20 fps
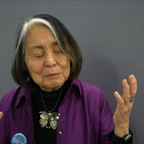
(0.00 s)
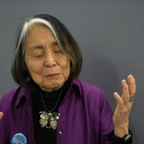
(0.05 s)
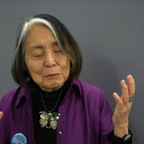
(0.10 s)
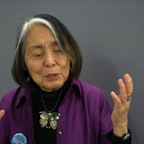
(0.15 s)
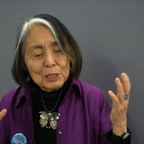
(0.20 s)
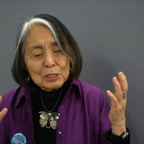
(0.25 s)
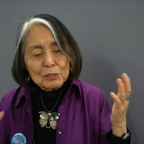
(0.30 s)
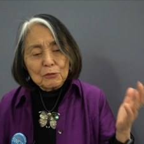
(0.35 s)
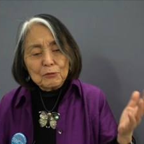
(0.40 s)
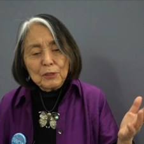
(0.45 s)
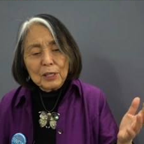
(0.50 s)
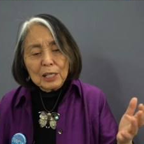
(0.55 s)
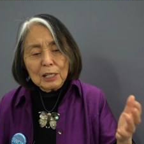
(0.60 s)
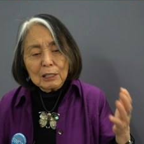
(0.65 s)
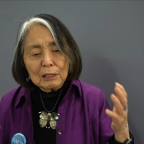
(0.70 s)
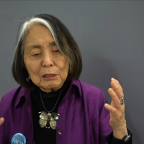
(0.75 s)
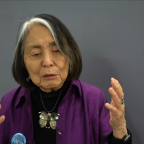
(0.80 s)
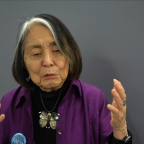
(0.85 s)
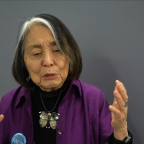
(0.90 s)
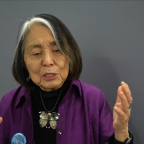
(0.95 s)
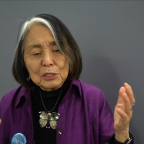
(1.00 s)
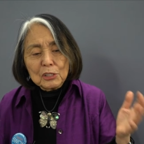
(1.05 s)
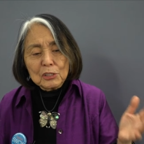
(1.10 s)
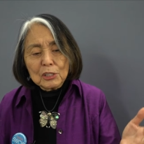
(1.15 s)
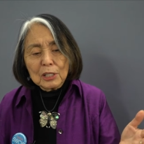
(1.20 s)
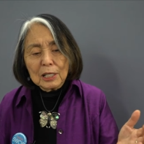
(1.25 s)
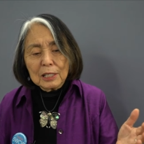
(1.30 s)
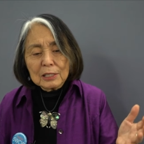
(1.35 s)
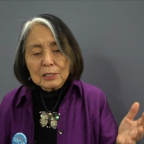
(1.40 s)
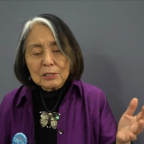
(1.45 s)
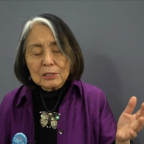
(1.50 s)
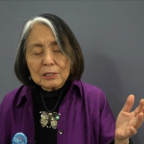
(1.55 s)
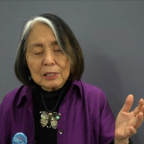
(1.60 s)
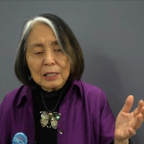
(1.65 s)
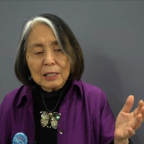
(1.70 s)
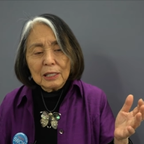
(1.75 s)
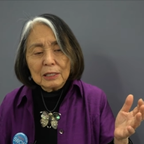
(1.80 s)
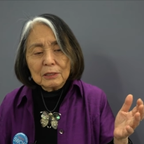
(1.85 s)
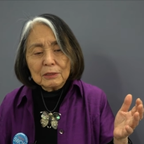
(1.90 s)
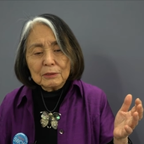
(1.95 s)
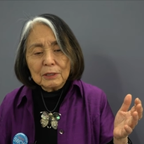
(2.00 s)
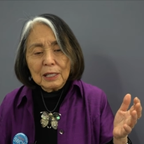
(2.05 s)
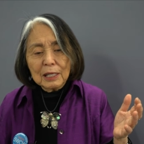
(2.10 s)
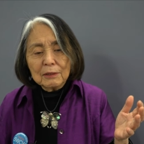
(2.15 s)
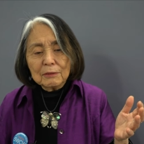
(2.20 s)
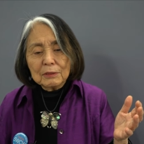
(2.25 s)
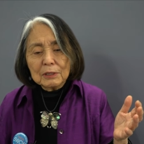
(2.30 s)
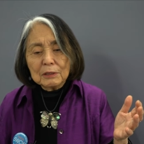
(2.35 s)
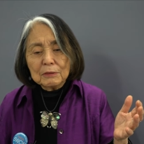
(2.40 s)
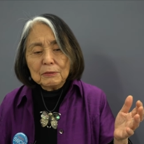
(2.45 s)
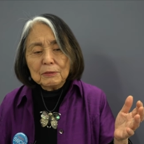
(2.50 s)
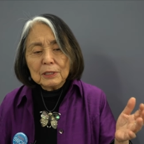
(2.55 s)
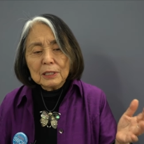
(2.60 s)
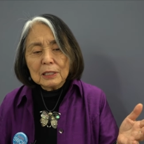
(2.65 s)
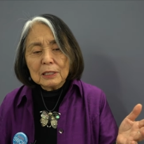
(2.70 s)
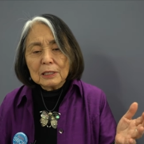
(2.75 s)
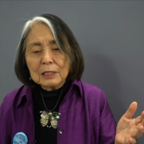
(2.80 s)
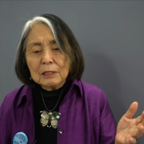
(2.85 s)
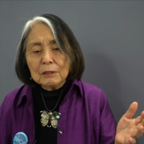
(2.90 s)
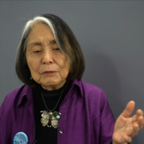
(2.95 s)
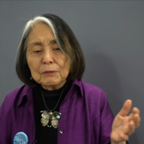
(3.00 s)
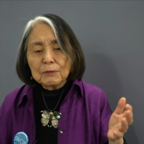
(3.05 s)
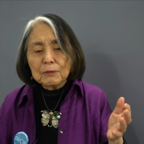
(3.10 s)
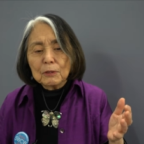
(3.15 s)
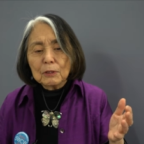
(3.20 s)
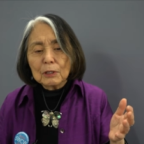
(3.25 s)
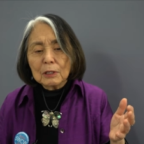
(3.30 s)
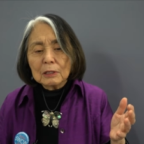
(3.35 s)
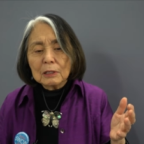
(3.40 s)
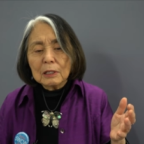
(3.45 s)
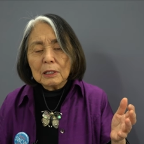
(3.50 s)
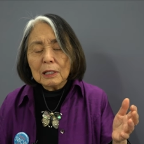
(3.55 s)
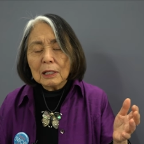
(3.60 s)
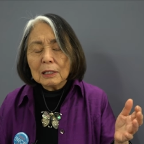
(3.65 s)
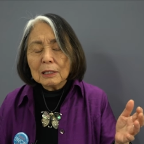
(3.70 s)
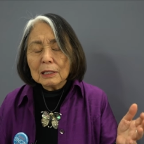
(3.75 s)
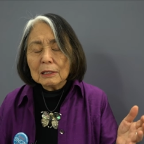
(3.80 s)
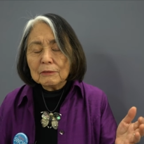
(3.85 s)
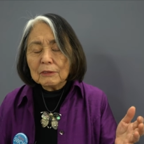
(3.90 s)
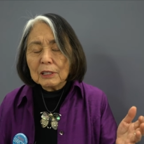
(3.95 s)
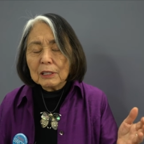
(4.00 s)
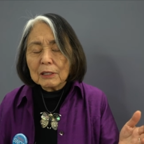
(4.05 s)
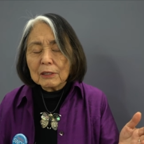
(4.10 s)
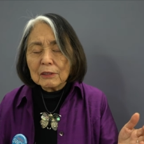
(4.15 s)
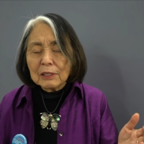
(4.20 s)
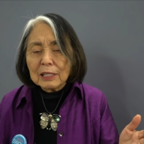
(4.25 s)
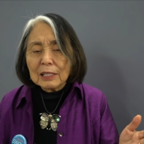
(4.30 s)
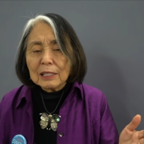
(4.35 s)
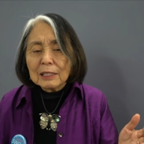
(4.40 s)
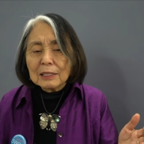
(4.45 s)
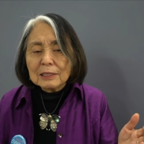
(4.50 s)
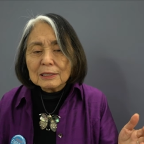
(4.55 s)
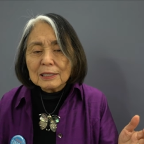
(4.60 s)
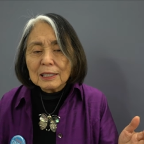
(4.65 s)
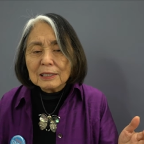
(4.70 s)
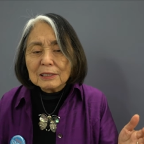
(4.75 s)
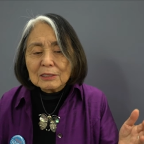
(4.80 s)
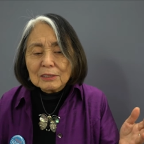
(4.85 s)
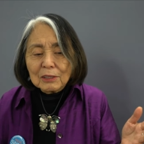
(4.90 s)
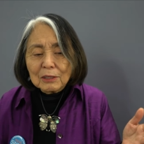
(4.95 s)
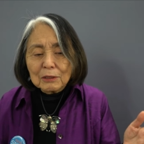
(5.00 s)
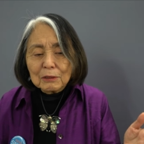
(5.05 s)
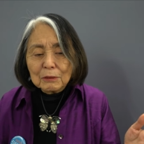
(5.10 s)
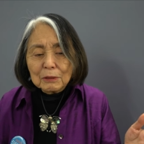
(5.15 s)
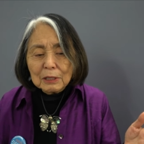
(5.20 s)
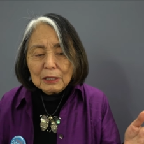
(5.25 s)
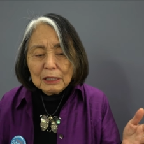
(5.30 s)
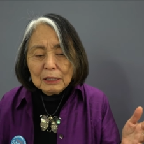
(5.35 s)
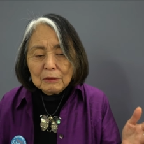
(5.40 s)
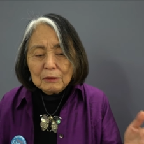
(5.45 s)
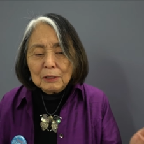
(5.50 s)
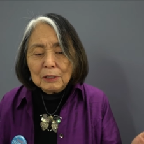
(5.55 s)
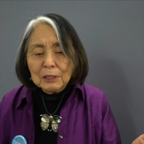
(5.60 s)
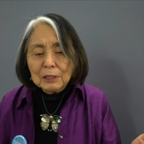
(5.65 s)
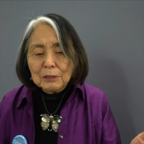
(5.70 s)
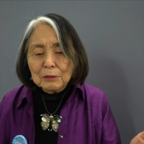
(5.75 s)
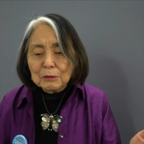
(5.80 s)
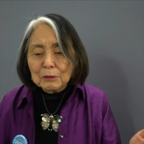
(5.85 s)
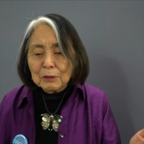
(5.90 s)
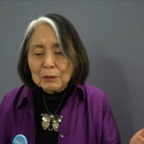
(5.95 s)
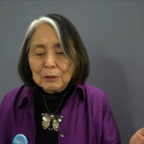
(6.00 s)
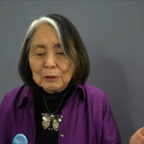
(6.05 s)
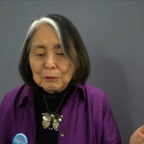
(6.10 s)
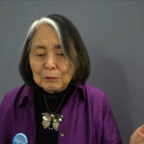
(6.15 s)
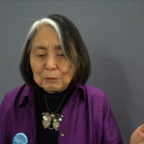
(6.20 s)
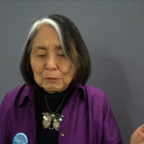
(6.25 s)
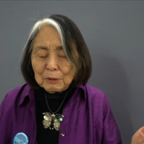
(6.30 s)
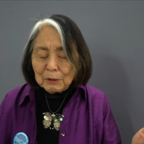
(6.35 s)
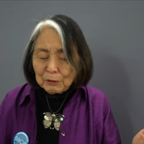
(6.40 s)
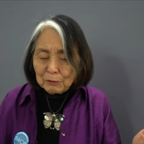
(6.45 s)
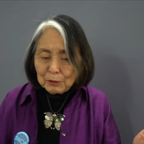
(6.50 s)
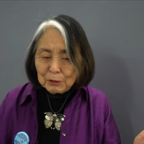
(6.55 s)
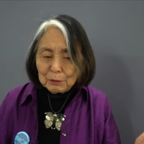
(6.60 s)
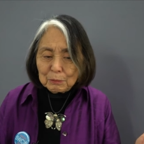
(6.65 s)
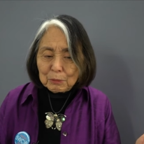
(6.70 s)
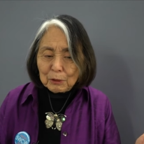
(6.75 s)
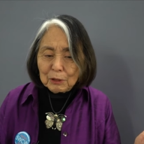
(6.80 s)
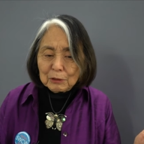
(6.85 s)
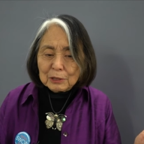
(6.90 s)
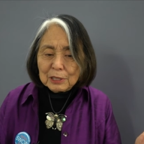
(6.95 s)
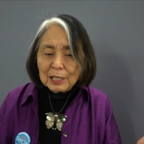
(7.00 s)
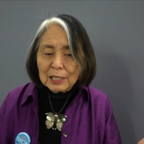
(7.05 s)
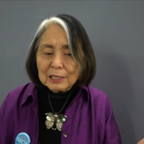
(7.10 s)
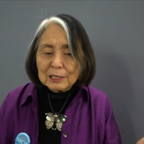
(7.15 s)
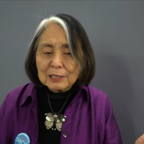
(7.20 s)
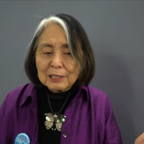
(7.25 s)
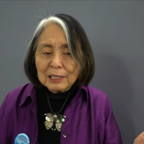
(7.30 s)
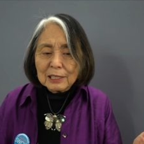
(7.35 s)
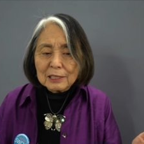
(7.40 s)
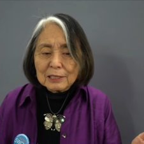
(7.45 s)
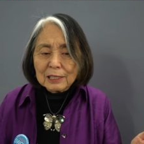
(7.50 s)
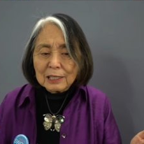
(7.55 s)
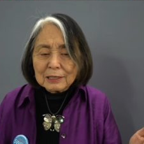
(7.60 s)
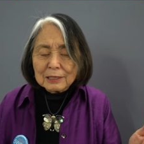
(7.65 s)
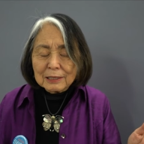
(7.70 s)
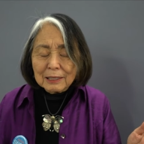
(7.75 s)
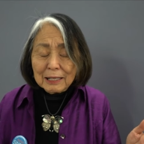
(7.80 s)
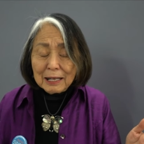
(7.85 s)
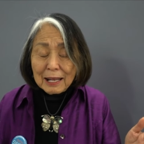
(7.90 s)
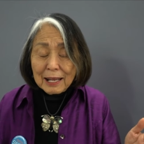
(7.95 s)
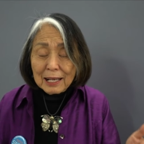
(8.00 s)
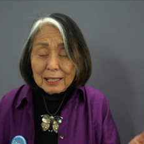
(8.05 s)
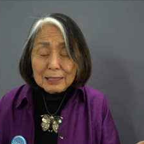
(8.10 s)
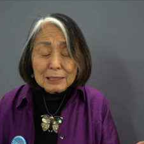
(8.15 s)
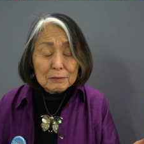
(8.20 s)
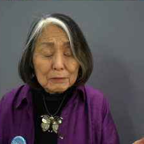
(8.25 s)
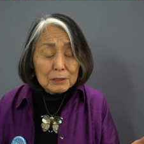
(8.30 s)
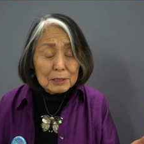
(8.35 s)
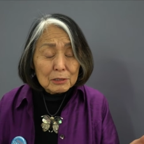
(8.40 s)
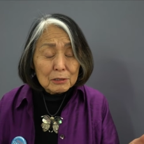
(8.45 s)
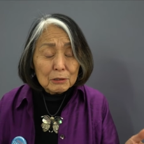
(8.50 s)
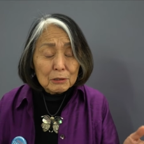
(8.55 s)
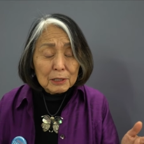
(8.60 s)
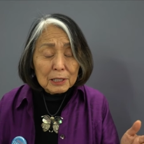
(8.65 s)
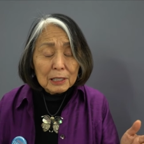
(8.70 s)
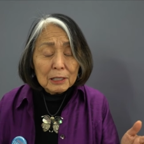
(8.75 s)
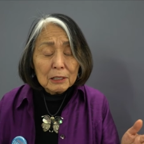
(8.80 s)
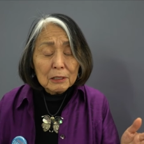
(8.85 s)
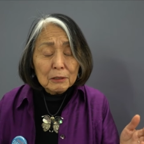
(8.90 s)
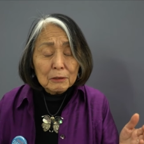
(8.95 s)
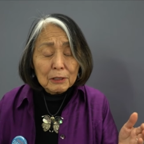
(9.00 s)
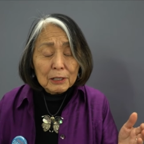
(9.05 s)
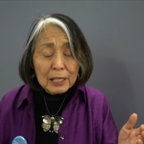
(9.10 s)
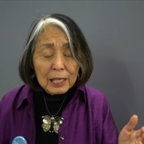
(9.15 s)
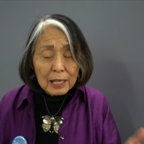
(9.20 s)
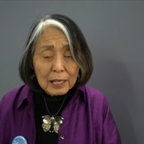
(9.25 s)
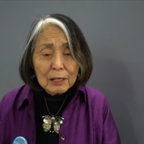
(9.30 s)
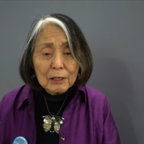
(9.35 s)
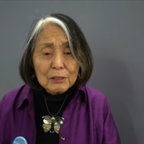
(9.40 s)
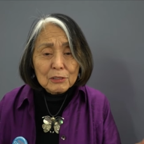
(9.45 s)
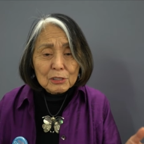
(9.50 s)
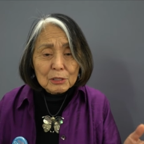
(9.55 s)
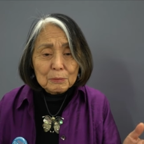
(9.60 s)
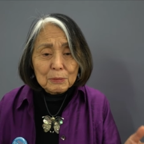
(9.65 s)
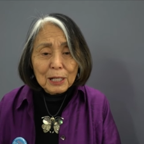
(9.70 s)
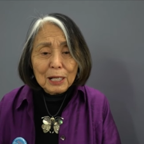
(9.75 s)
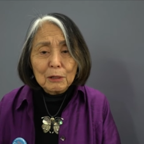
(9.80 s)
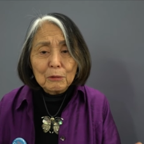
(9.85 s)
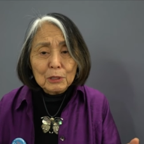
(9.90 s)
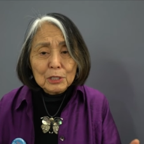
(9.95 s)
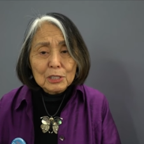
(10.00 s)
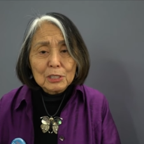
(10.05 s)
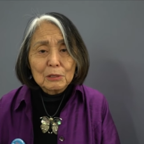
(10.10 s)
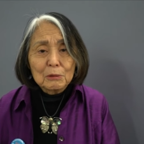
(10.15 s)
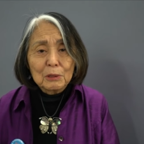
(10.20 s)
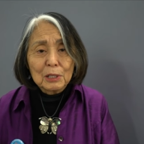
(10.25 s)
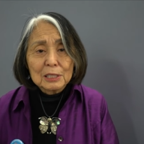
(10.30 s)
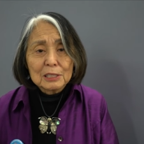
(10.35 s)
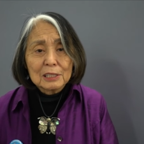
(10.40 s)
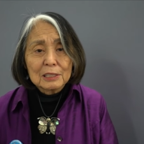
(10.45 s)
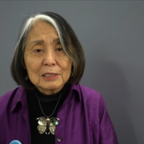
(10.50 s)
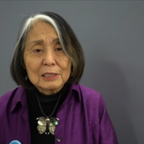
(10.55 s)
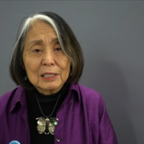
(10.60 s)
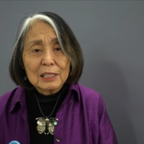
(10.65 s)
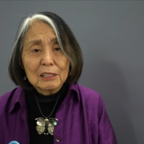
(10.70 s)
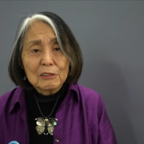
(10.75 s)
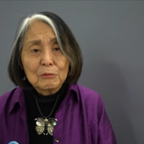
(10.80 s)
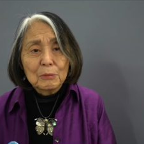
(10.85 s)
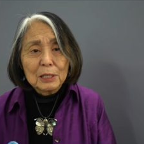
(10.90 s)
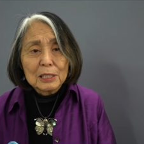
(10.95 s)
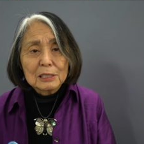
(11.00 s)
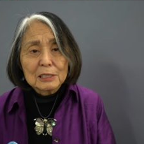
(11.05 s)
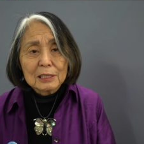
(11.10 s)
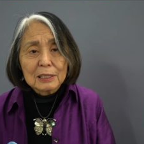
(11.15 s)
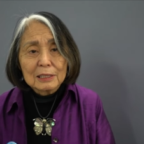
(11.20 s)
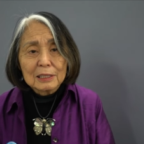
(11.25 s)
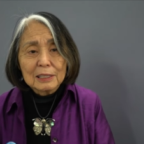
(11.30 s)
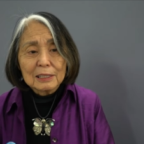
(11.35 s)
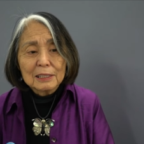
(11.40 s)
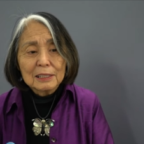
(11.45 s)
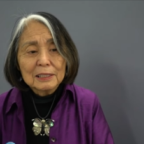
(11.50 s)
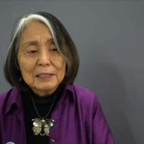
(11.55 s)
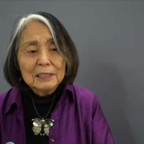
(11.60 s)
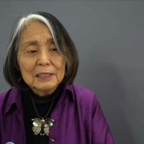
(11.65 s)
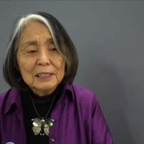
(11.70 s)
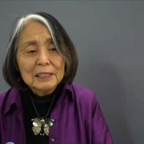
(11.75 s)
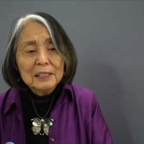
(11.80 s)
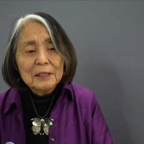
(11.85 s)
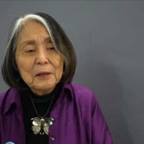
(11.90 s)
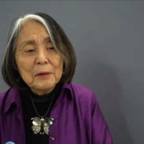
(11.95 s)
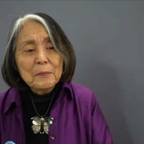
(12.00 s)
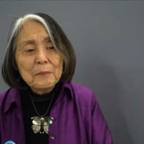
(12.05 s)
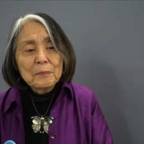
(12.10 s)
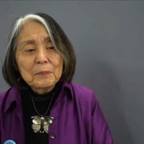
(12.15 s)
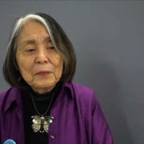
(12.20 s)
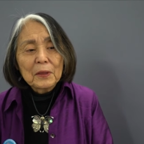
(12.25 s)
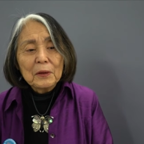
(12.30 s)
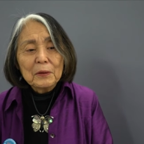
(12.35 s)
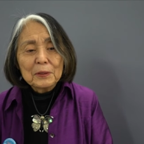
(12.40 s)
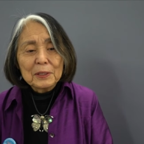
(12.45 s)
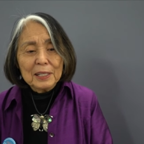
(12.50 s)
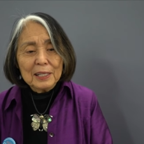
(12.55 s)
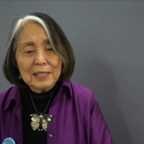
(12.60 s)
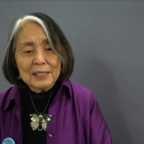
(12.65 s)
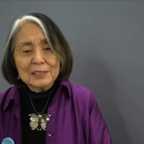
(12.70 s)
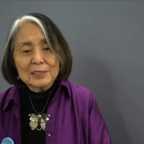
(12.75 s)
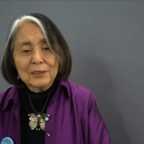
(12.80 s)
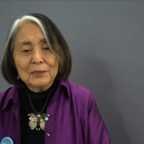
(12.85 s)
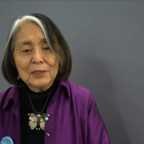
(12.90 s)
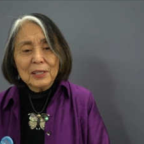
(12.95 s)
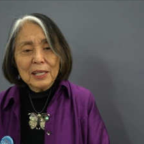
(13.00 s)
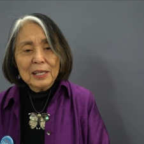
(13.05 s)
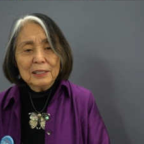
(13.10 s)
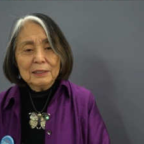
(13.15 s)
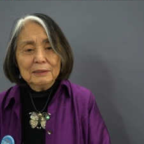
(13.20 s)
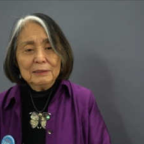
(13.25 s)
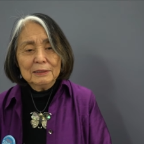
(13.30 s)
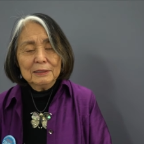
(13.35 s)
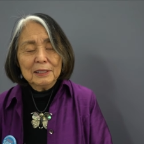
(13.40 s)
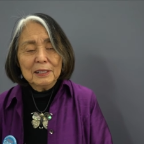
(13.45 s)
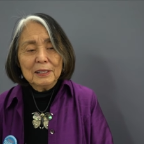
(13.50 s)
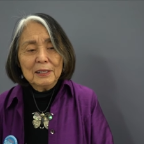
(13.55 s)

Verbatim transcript: what's fair, what's just, and you have an affinity for living things. And so, it, you, you, if you protest, it's as an activist who, who cares about what you want to say, basically. Okay, so then